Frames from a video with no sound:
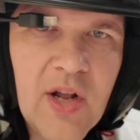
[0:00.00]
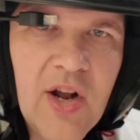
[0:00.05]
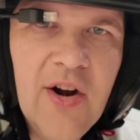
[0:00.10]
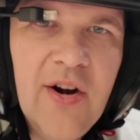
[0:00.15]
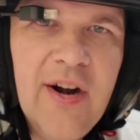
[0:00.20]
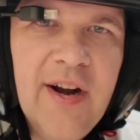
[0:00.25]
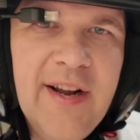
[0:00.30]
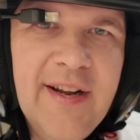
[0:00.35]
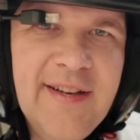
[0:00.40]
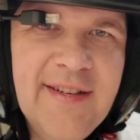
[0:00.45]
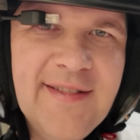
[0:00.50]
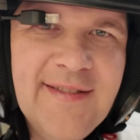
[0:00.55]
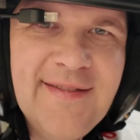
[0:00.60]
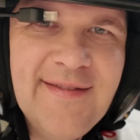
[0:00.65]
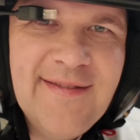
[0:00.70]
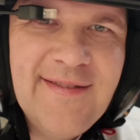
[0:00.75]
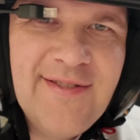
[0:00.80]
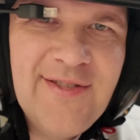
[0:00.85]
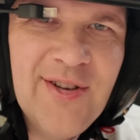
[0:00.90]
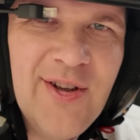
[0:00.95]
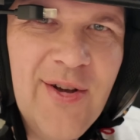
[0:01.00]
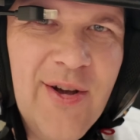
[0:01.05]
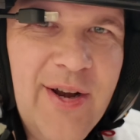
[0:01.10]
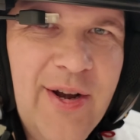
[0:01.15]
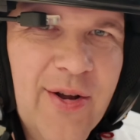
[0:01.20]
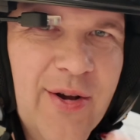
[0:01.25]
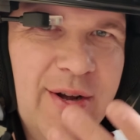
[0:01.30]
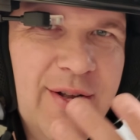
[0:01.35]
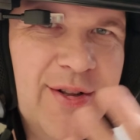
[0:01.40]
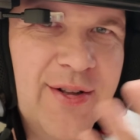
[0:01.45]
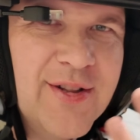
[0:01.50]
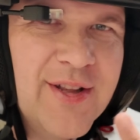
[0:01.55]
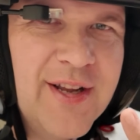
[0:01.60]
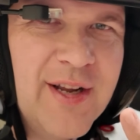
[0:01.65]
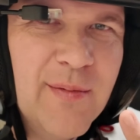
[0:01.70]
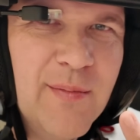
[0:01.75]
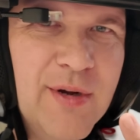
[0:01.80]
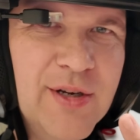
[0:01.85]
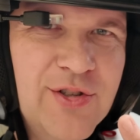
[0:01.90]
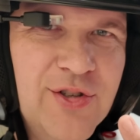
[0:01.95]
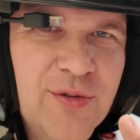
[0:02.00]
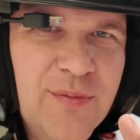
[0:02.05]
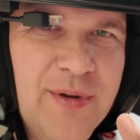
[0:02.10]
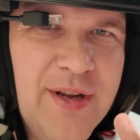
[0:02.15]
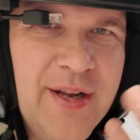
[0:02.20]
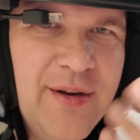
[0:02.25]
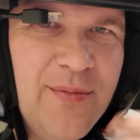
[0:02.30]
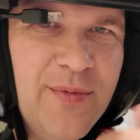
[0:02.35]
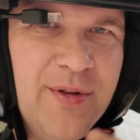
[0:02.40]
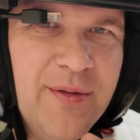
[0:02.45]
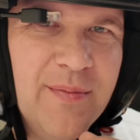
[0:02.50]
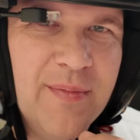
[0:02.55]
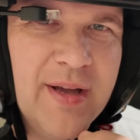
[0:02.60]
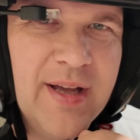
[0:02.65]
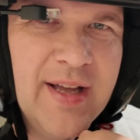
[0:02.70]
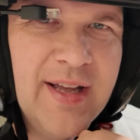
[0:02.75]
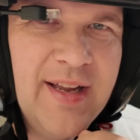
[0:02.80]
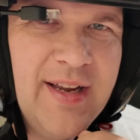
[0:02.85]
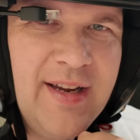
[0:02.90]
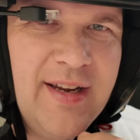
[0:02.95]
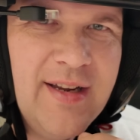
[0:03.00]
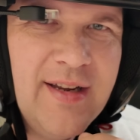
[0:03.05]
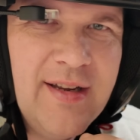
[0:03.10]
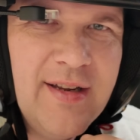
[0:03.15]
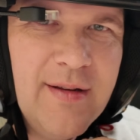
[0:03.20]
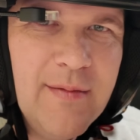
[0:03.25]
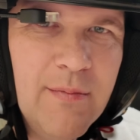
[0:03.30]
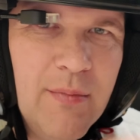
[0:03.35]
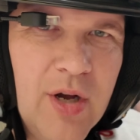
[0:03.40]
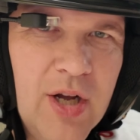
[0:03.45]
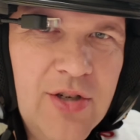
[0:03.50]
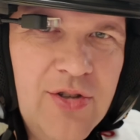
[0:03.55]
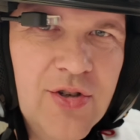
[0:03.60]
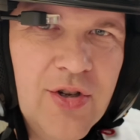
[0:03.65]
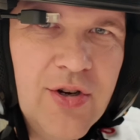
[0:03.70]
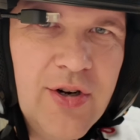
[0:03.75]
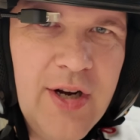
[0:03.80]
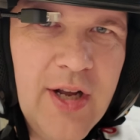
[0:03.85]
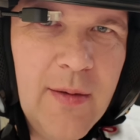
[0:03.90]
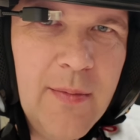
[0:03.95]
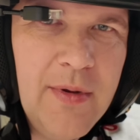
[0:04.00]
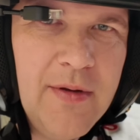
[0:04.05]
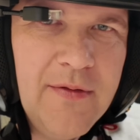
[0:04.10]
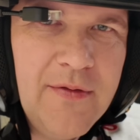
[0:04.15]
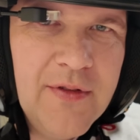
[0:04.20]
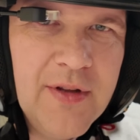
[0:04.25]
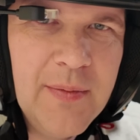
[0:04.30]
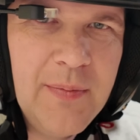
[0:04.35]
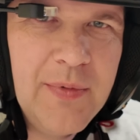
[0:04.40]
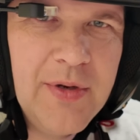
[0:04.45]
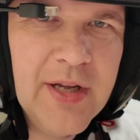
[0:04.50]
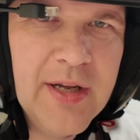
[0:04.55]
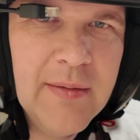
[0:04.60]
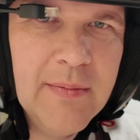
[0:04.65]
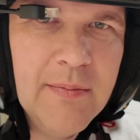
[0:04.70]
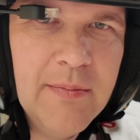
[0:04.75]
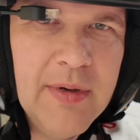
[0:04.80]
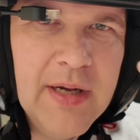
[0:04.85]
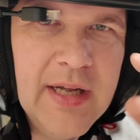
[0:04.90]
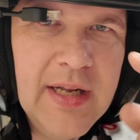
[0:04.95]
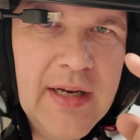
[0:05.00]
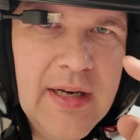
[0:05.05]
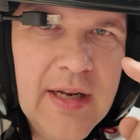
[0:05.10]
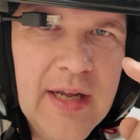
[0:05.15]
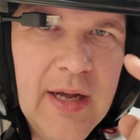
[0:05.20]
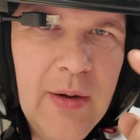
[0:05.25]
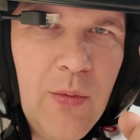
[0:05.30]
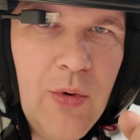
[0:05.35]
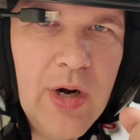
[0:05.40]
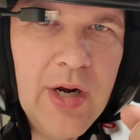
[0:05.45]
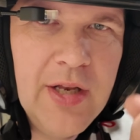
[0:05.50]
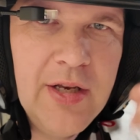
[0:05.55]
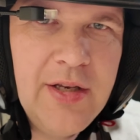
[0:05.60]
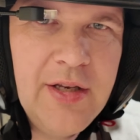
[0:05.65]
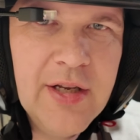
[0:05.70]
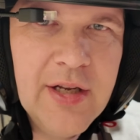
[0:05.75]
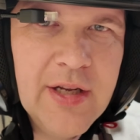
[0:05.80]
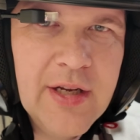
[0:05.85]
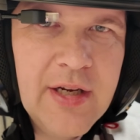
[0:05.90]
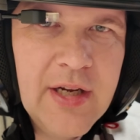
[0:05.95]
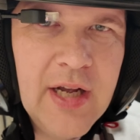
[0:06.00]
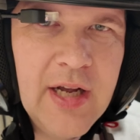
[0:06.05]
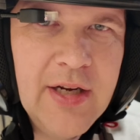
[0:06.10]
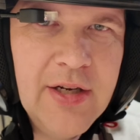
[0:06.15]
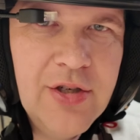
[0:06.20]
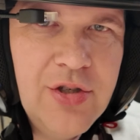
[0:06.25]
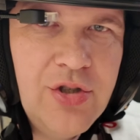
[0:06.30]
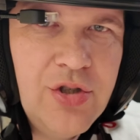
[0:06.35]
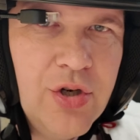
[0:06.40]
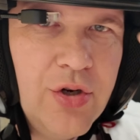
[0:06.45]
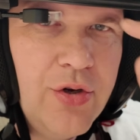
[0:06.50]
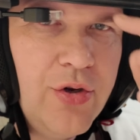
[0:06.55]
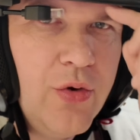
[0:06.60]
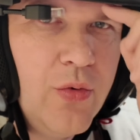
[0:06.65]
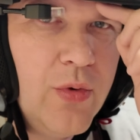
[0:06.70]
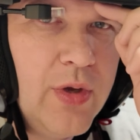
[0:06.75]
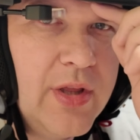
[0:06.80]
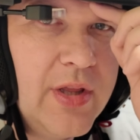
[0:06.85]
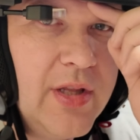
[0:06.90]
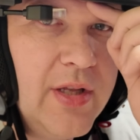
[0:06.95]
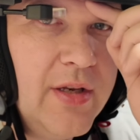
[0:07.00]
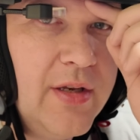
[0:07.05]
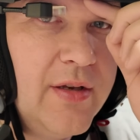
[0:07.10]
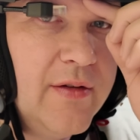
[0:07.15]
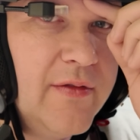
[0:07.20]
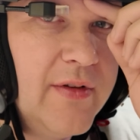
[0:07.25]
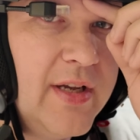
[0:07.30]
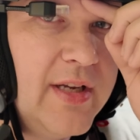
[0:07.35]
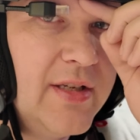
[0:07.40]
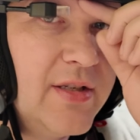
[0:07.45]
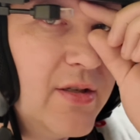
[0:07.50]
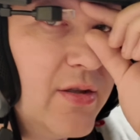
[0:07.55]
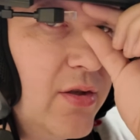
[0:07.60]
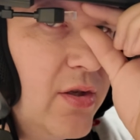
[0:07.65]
All right, so I know I look like a mushroom head with my modular helmet flipped up, but I wanted to kind of show you what the device